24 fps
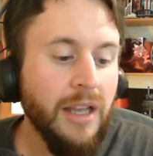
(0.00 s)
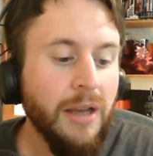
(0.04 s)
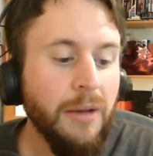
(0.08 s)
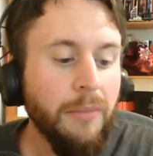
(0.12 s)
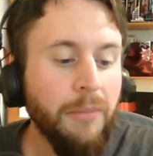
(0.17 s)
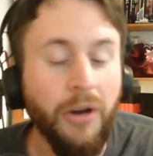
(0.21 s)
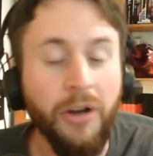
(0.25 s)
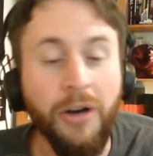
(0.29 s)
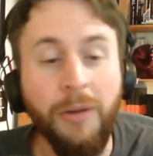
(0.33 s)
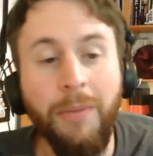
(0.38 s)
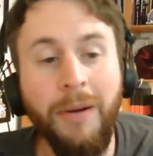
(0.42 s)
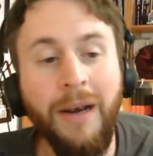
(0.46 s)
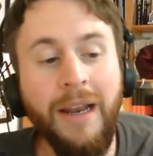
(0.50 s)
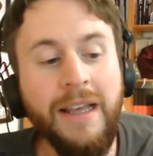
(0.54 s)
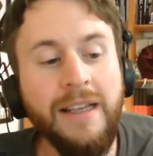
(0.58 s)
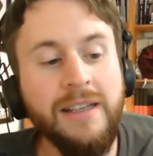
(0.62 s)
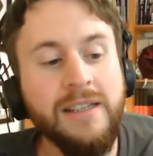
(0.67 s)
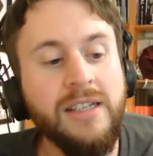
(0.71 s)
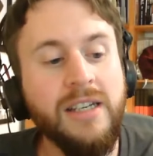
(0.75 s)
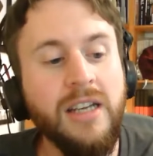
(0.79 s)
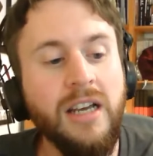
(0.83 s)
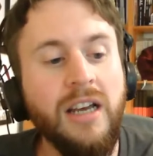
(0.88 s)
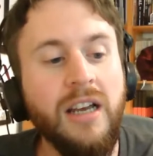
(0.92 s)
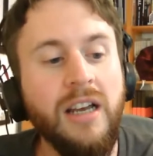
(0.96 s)
But on a player's
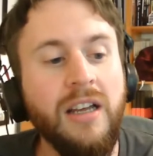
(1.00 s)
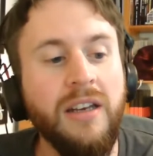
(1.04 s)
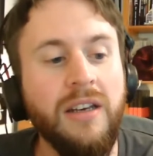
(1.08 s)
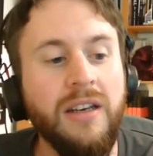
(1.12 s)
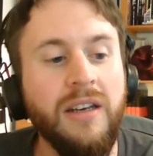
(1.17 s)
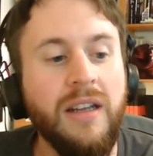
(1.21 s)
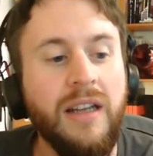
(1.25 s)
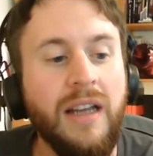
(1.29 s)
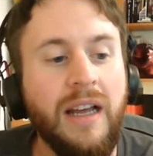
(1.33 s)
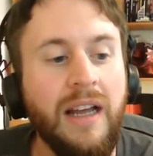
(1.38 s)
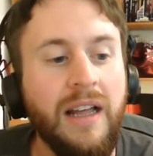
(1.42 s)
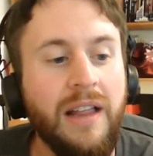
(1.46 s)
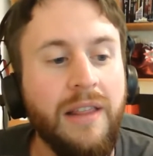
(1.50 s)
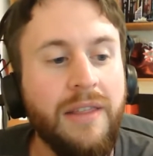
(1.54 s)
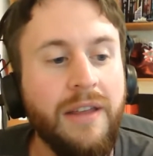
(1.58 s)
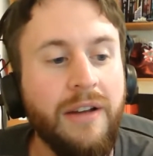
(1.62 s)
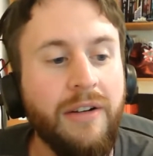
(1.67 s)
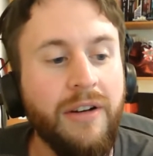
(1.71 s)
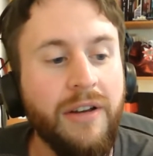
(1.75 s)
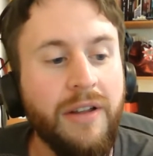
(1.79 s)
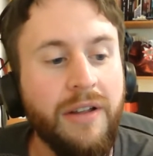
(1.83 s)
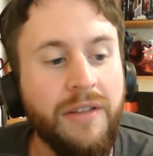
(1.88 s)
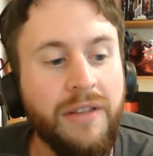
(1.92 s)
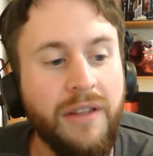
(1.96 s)
turn,
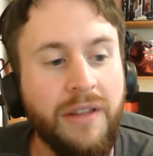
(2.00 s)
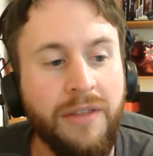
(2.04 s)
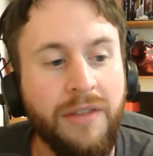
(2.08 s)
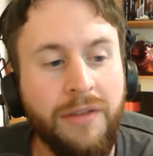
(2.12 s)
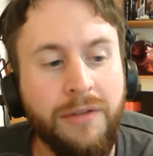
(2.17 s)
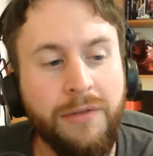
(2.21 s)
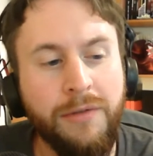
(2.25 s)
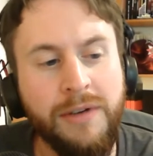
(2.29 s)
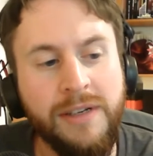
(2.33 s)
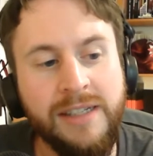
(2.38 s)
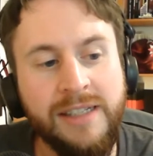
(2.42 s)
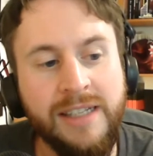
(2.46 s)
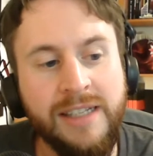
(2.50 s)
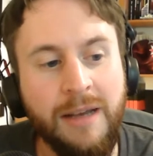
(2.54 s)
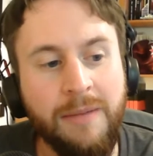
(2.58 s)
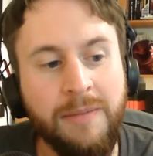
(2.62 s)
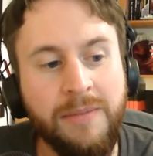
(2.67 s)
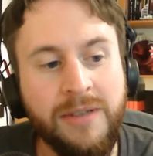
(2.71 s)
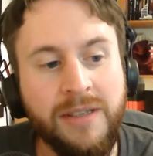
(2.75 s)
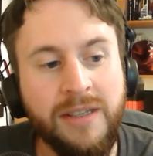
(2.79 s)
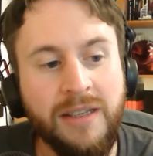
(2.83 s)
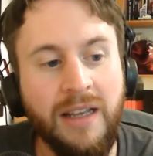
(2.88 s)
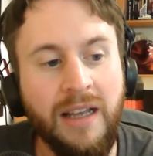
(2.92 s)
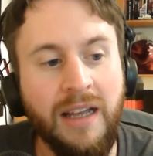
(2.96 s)
there are the 3
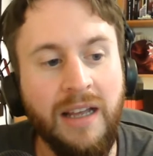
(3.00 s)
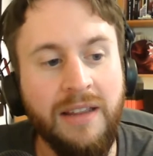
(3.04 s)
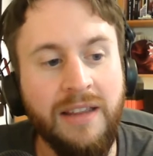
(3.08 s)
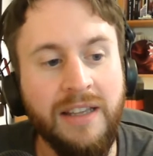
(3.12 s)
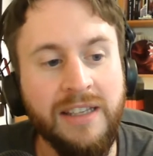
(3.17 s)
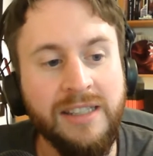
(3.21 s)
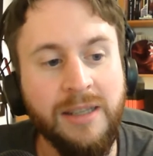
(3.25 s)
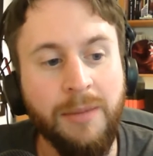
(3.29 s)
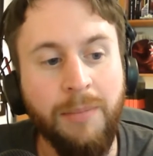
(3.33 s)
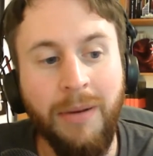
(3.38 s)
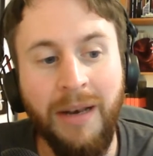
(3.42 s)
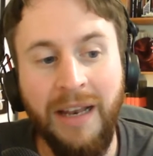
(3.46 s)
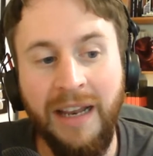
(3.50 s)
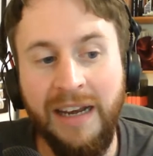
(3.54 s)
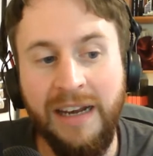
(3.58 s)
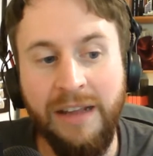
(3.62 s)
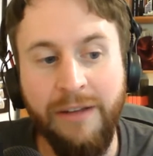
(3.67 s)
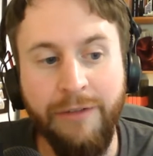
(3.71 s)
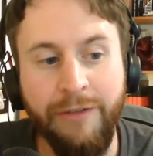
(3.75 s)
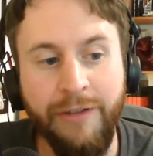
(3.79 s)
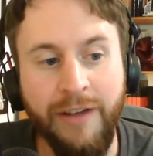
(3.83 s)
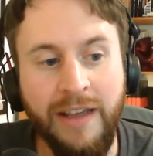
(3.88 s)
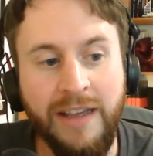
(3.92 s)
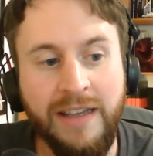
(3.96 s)
steps. There's the planning
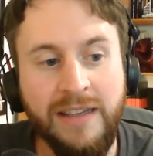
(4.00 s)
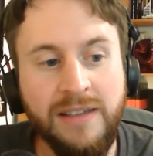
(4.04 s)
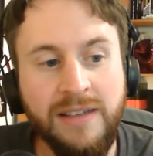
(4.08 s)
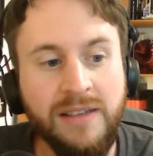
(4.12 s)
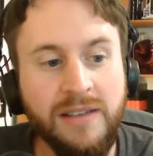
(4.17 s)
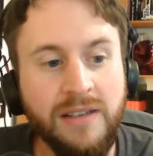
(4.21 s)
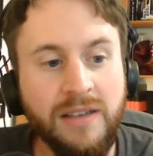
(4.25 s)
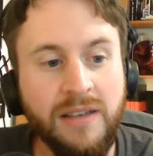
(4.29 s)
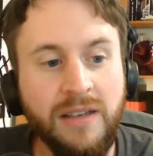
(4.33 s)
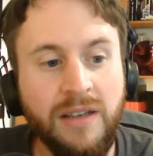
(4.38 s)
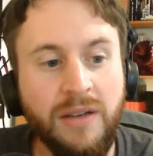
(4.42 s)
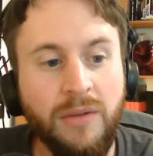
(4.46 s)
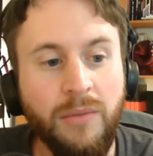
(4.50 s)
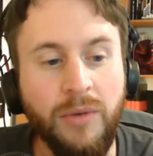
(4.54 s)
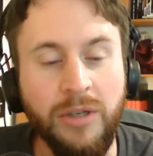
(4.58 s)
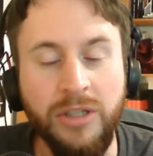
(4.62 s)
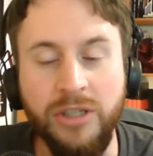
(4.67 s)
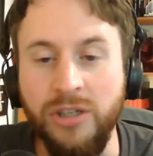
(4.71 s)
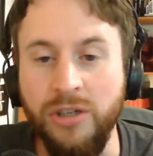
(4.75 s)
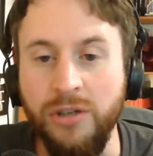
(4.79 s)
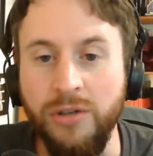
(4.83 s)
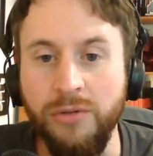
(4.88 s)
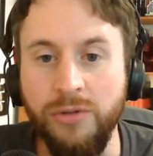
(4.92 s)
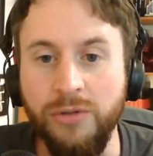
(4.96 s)
phase,
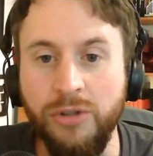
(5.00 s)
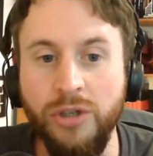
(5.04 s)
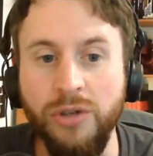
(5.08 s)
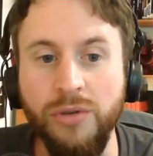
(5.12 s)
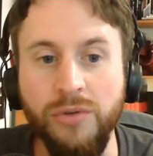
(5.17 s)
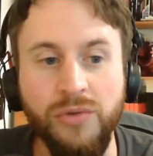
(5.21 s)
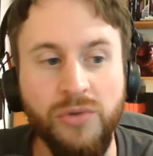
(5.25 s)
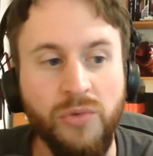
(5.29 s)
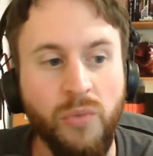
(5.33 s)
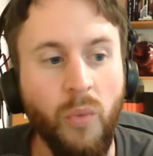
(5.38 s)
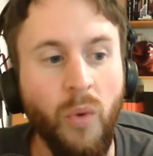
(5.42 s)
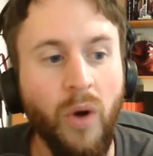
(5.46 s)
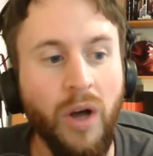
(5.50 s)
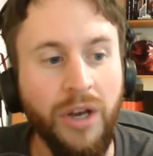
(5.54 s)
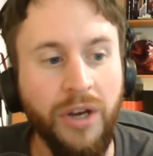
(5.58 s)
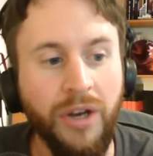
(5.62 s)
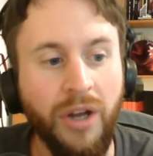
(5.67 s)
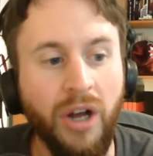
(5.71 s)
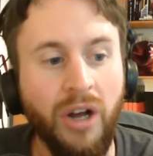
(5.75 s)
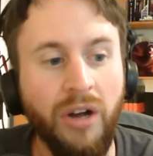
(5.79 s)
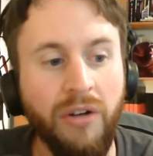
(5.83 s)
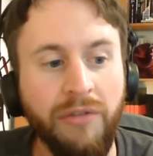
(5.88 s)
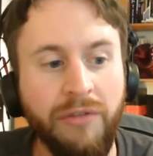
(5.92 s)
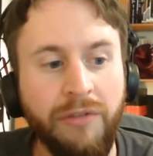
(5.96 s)
which you choose one
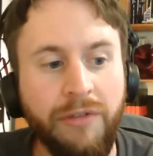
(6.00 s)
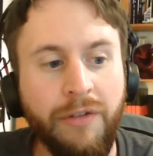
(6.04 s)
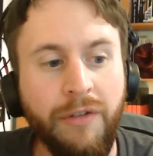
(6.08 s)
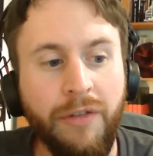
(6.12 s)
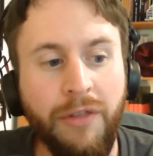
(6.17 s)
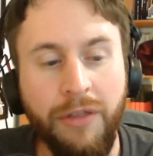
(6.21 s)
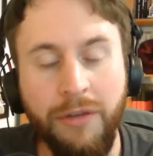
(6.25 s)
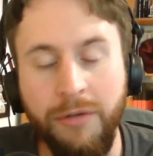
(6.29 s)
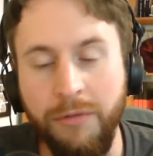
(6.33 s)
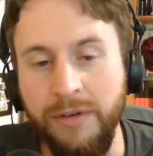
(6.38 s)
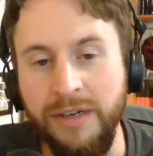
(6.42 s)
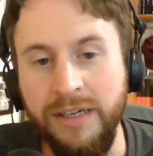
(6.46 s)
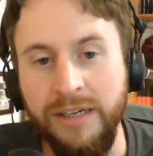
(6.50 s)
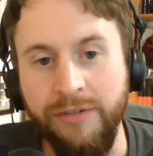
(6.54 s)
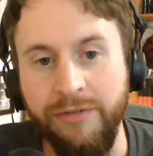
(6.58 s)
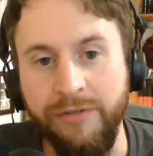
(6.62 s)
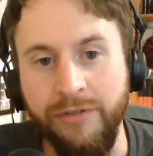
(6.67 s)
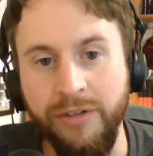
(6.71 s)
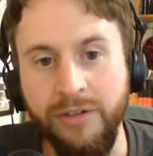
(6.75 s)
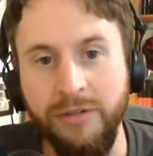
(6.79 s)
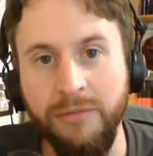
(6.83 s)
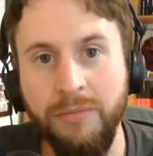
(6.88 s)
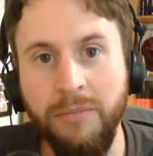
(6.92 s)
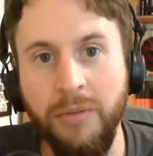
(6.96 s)
of 3
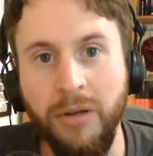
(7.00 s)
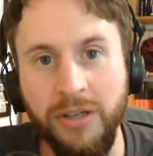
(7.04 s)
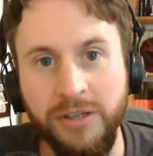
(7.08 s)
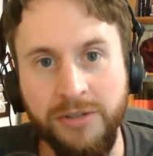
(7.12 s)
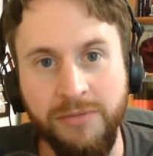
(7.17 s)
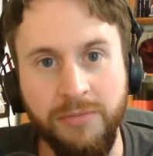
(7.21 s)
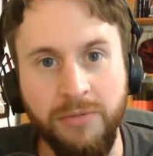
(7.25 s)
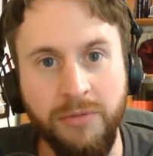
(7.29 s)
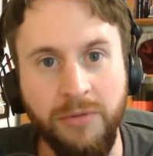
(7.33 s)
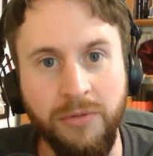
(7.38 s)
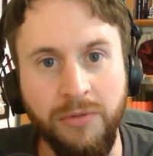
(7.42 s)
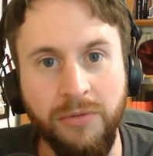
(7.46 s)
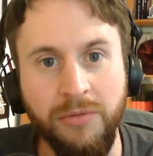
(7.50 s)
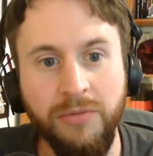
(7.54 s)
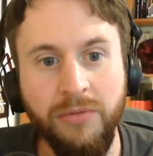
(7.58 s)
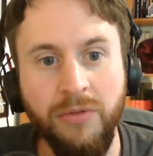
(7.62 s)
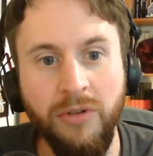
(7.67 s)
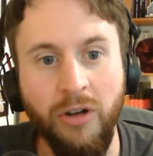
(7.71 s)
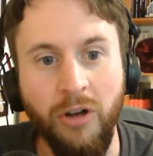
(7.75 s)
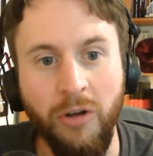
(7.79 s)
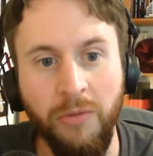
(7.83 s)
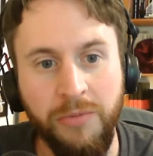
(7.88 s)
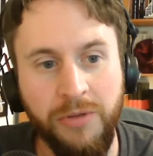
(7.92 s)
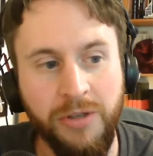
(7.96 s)
different possible
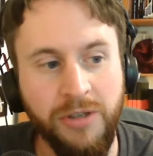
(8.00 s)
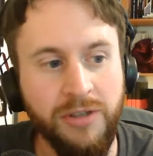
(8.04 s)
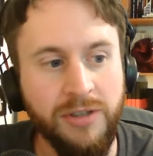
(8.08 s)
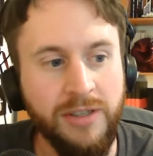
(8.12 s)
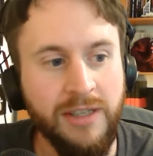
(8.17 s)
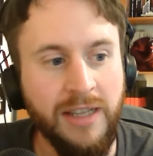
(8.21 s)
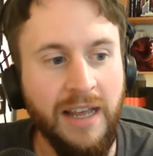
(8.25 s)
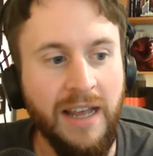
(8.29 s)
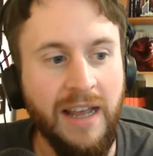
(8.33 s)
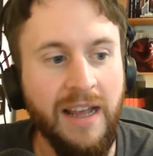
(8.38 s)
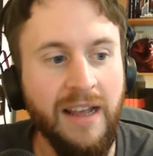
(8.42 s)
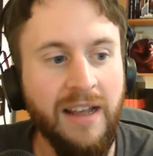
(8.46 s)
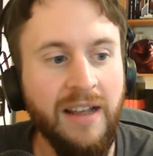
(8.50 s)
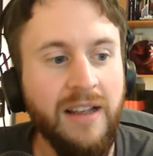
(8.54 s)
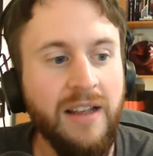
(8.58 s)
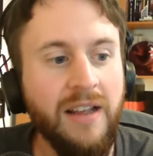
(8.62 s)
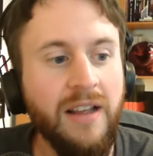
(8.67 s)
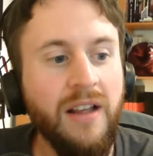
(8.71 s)
options there.